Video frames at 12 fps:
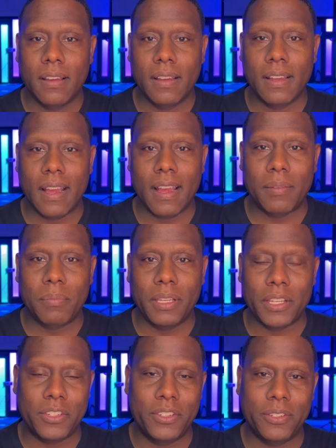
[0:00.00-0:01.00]
God
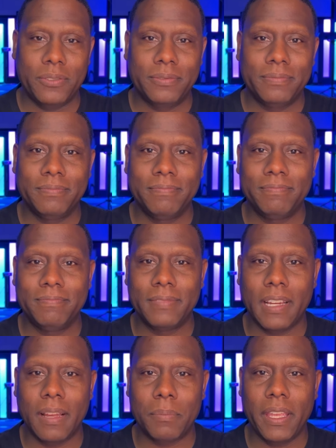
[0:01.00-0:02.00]
bless you.
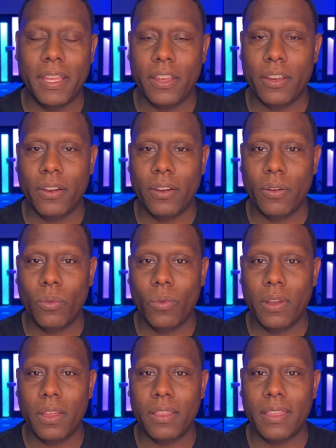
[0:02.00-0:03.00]
I'm here
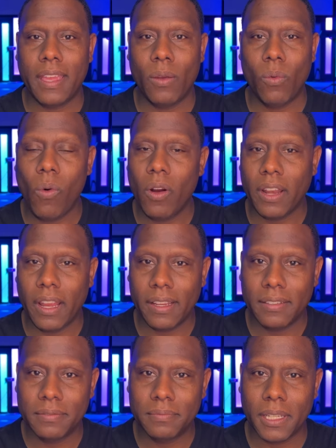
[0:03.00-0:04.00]
with a
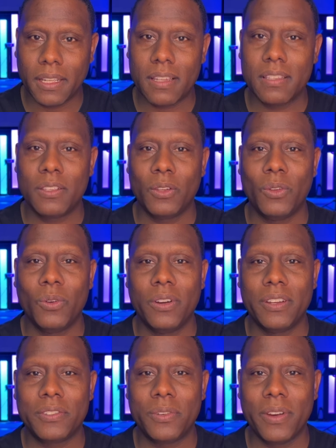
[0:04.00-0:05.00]
warning because the
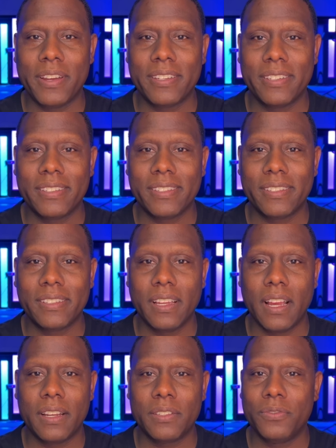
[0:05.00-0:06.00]
Lord is gracious.
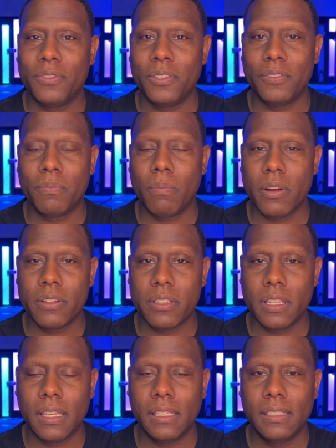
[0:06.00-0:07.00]
God is full of
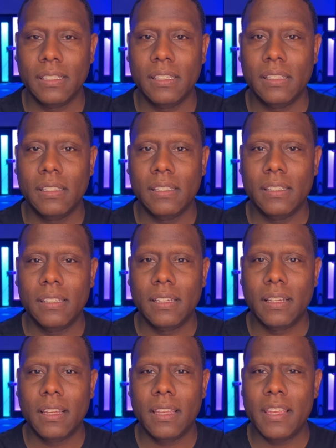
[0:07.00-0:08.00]
mercy.
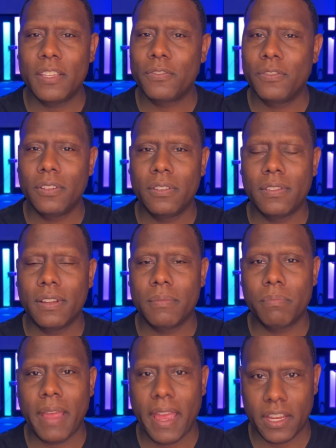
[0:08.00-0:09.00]
He is full of
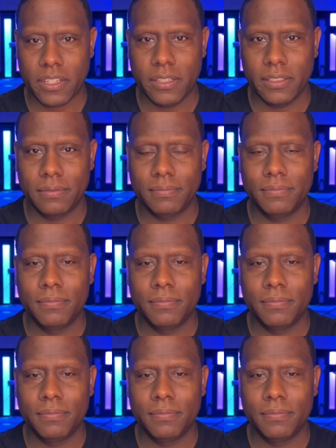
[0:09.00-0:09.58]
compassion.